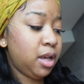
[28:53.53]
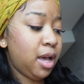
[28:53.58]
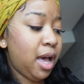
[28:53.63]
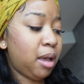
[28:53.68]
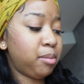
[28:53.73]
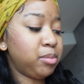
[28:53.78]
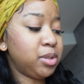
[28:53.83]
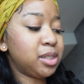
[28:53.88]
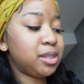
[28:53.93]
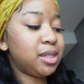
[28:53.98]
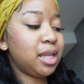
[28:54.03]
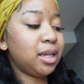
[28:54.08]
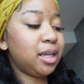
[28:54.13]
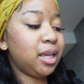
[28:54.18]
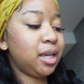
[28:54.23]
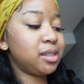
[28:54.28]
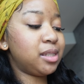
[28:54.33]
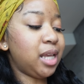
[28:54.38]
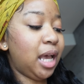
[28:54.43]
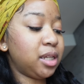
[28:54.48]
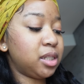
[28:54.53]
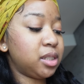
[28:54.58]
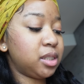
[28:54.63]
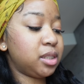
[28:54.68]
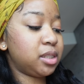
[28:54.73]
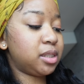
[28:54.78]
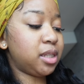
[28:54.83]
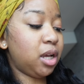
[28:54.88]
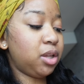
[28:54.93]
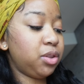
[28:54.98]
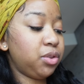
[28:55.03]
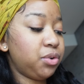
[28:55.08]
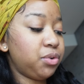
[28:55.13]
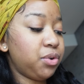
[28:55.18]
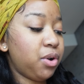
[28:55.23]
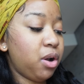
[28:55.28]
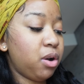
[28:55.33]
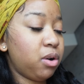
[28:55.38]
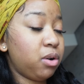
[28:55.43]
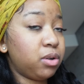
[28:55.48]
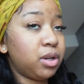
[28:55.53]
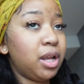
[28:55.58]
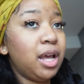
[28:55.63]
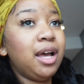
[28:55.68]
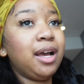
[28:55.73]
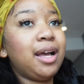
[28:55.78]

I'm just thinking Tasha's is down the road.